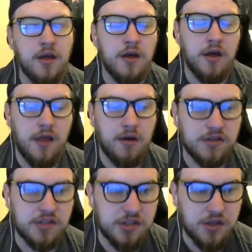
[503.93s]
And that
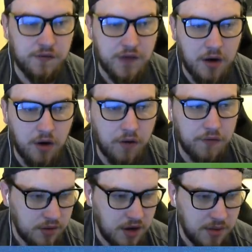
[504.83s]
wasn't too far
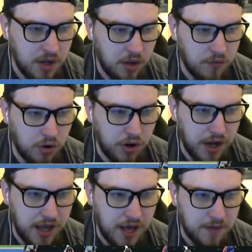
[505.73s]
off. Yeremy on the run
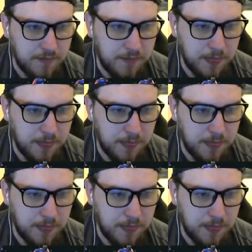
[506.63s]
here.